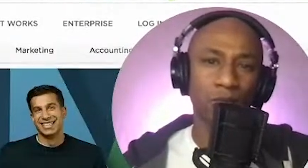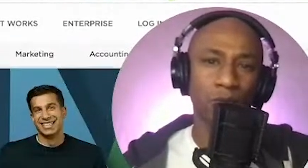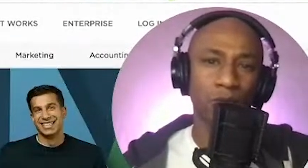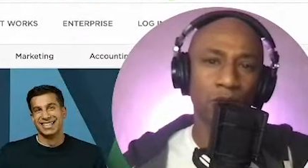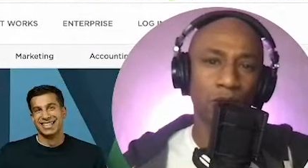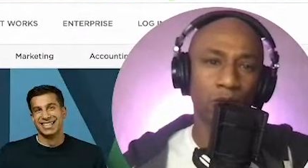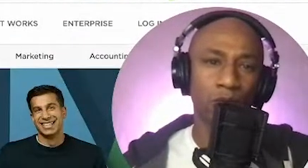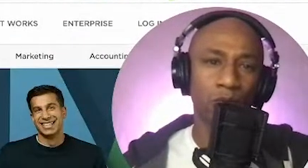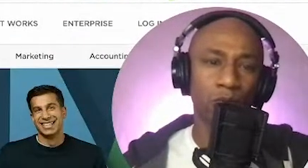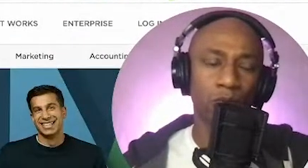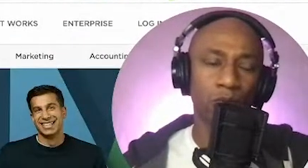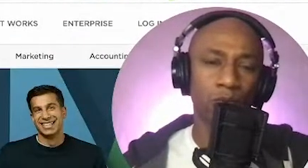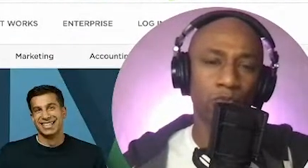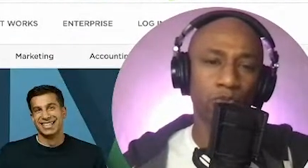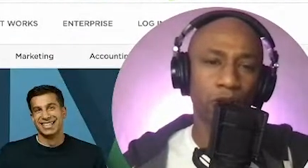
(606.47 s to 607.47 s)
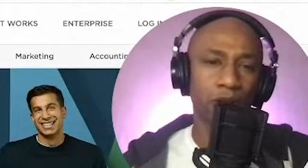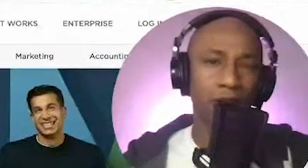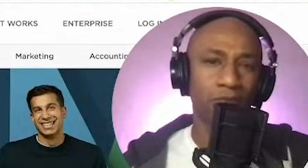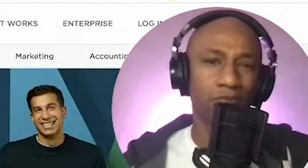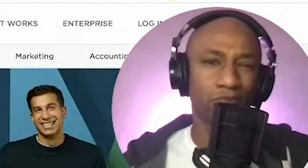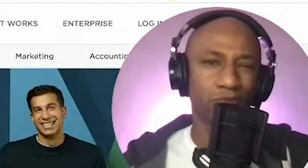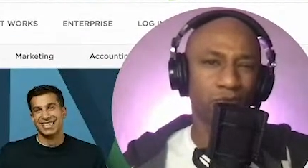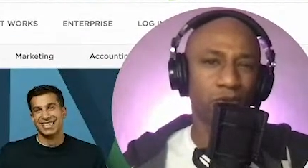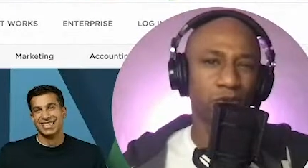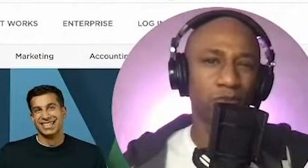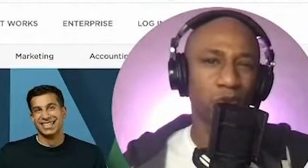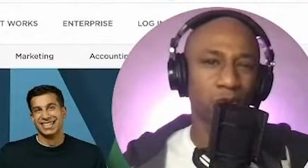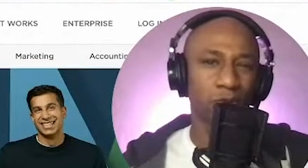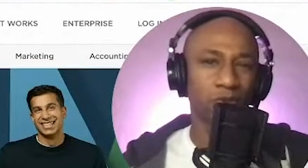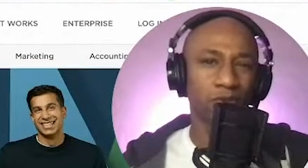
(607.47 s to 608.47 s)
We know pretty
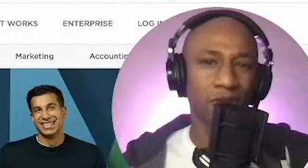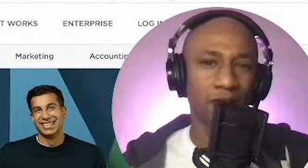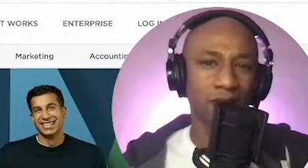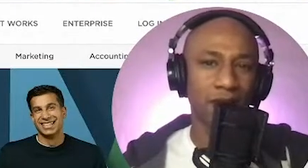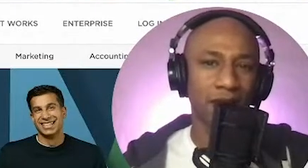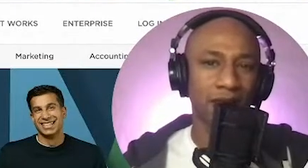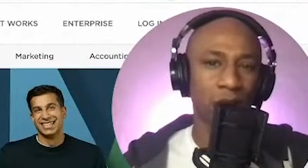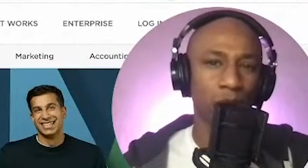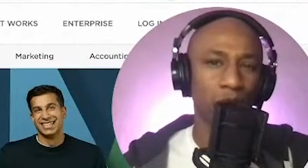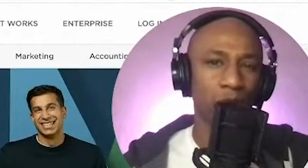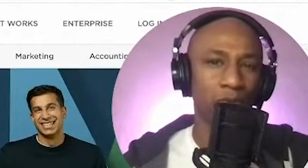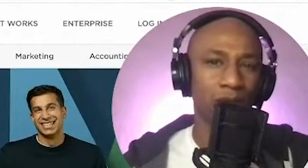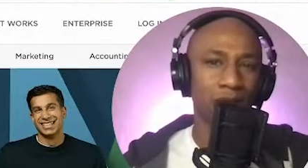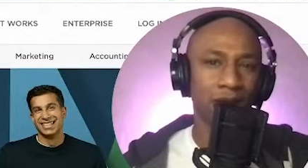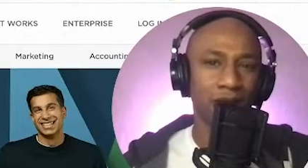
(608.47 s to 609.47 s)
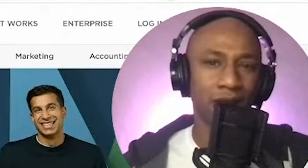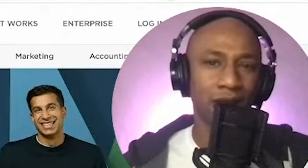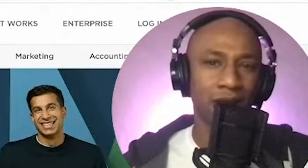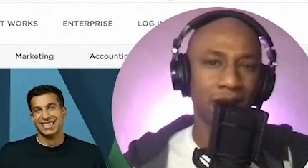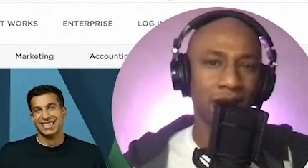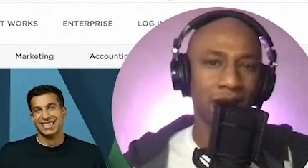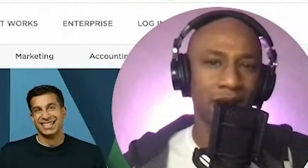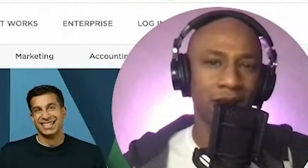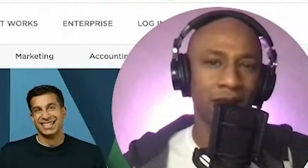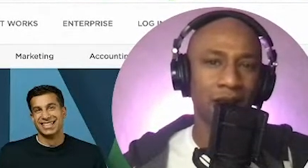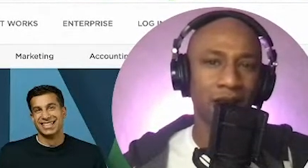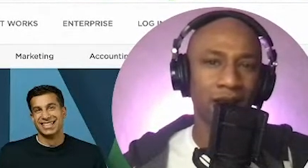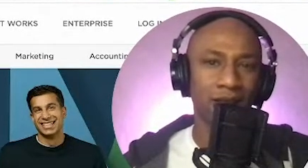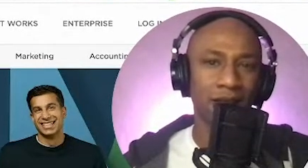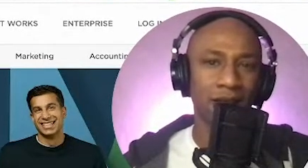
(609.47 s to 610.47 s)
almost certain that there will be another kind of
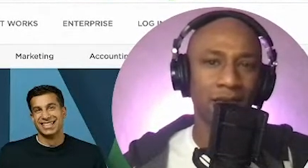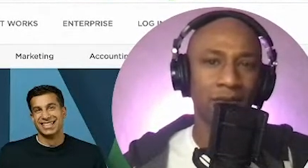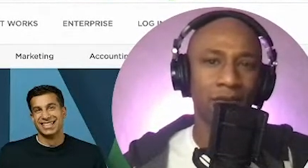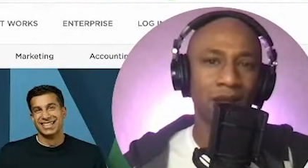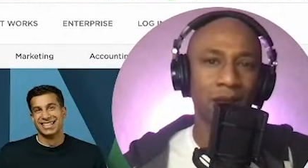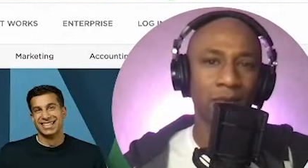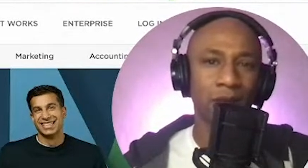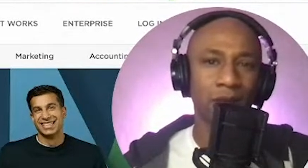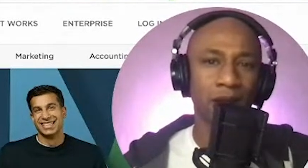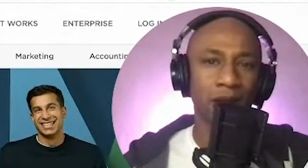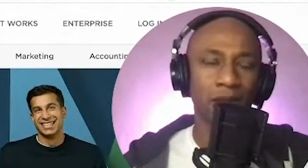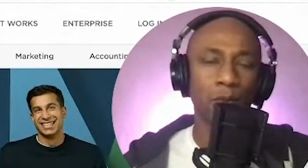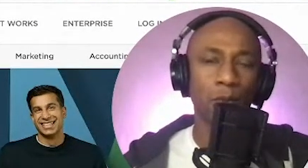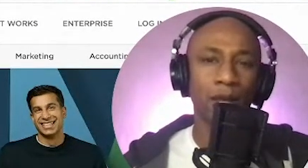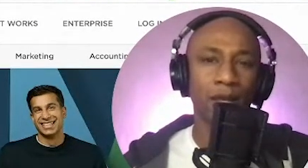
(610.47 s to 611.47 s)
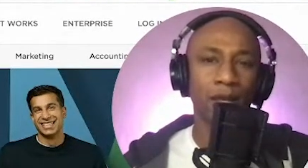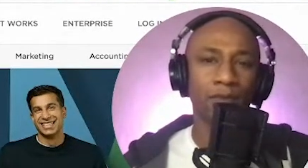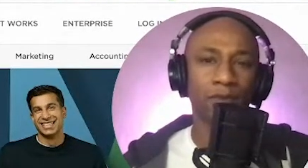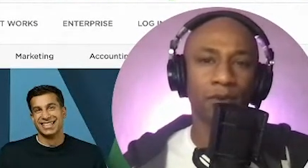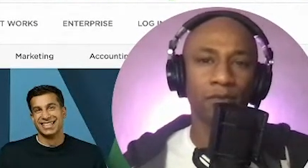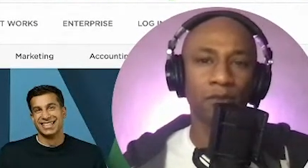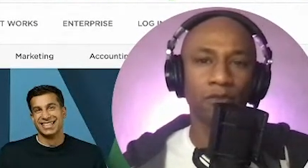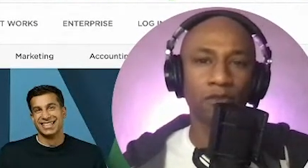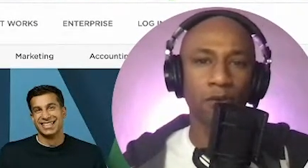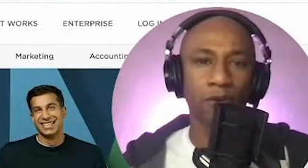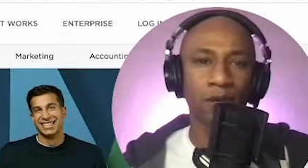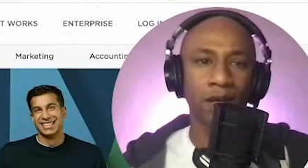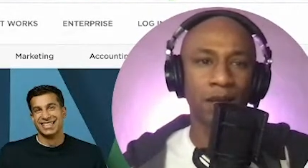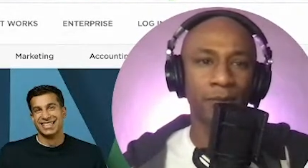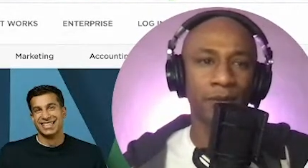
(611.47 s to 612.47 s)
lockdown coming, another wave of the Rona
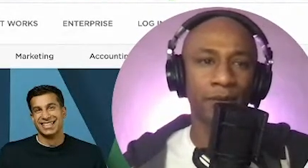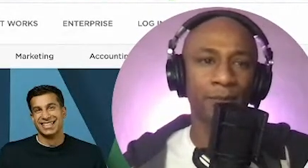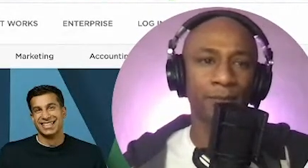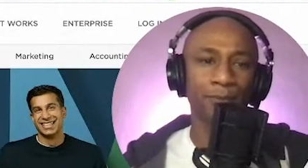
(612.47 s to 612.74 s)
coming.